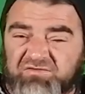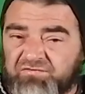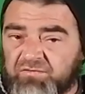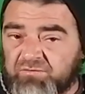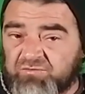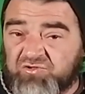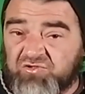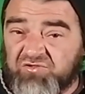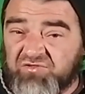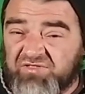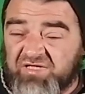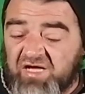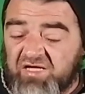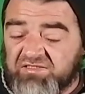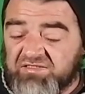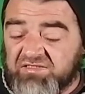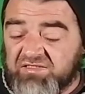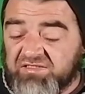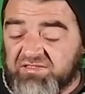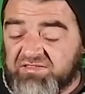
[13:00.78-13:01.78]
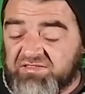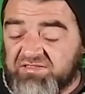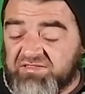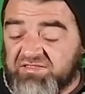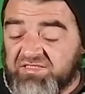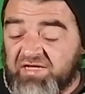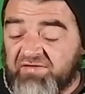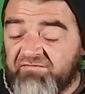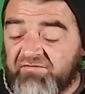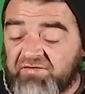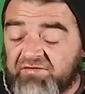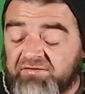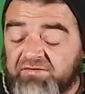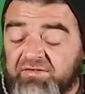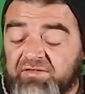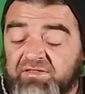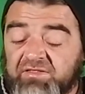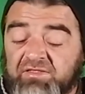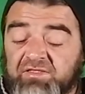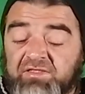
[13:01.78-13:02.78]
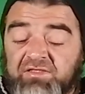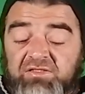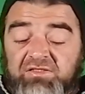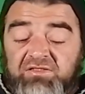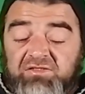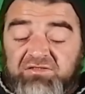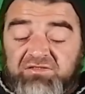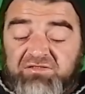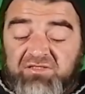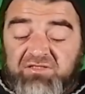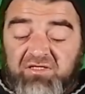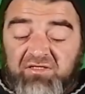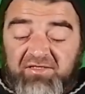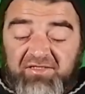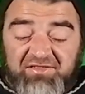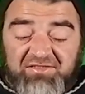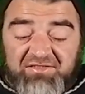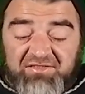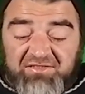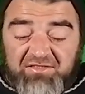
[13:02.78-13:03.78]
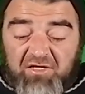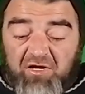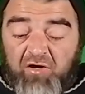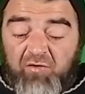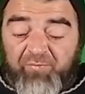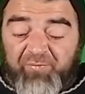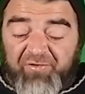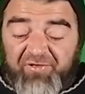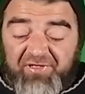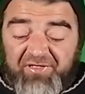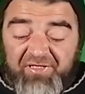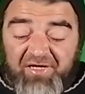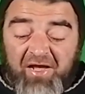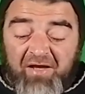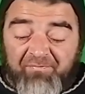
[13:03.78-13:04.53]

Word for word: it's from 2007. So let's open it